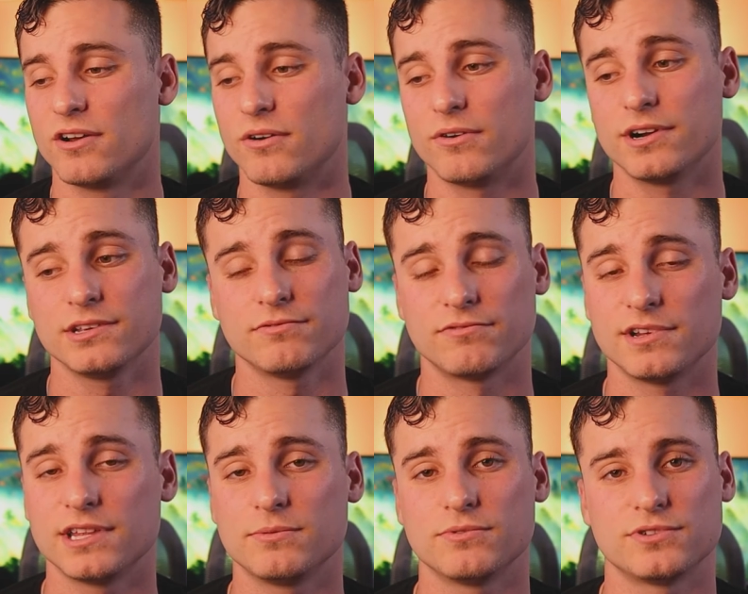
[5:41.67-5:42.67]
or you
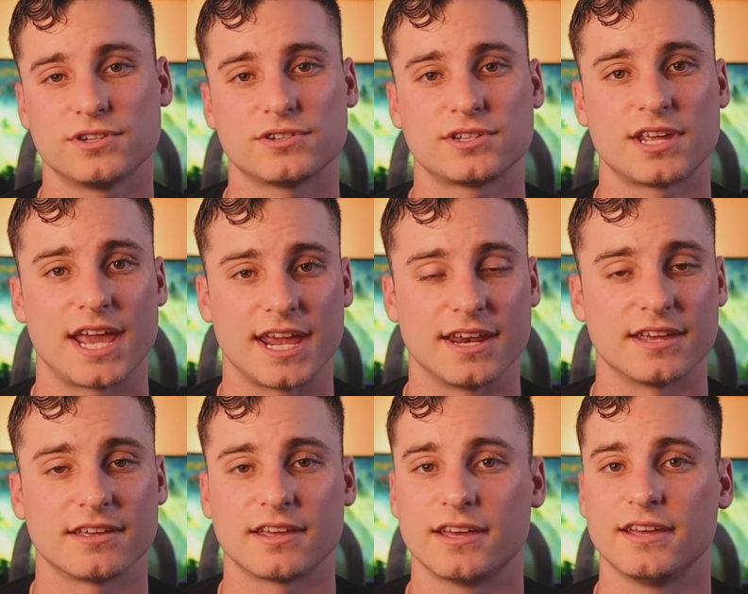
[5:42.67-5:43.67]
really will just hate
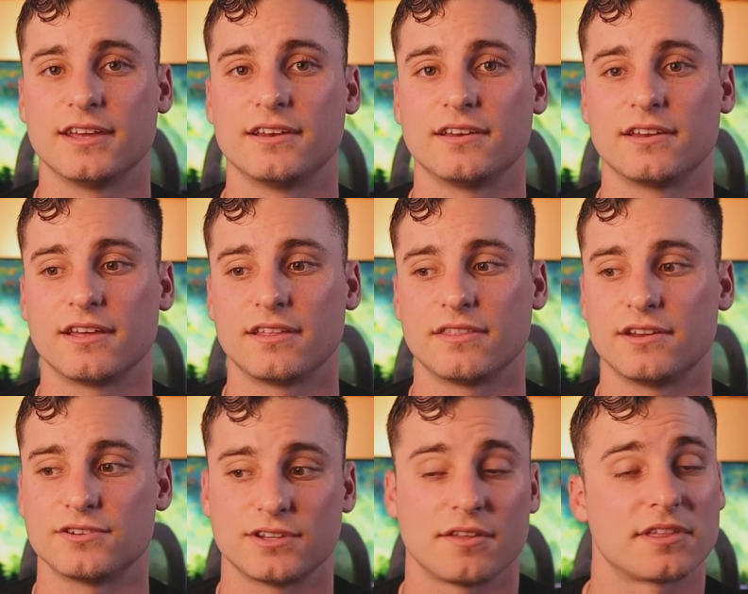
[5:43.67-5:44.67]
it and
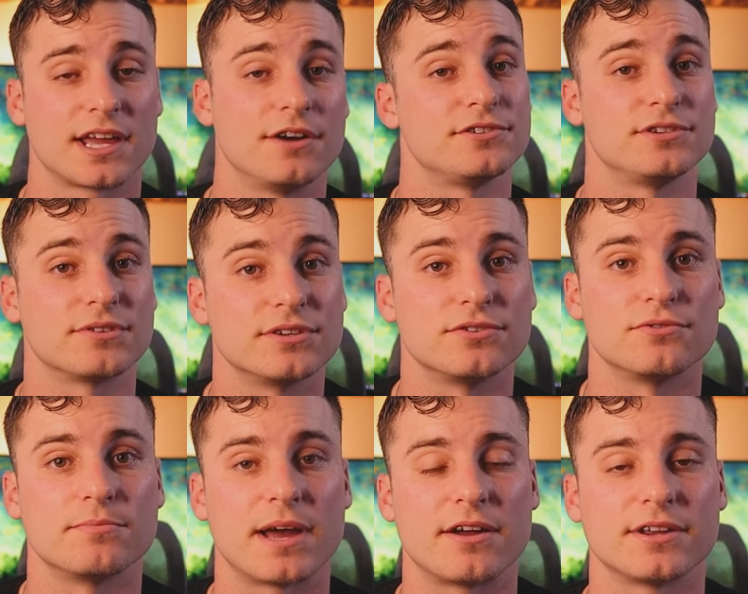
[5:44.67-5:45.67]
there's nothing else you can
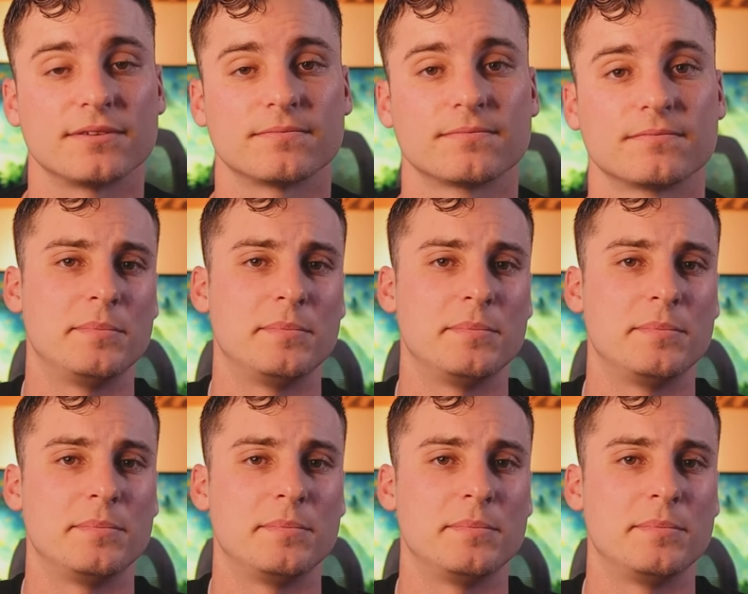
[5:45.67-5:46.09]
do about it.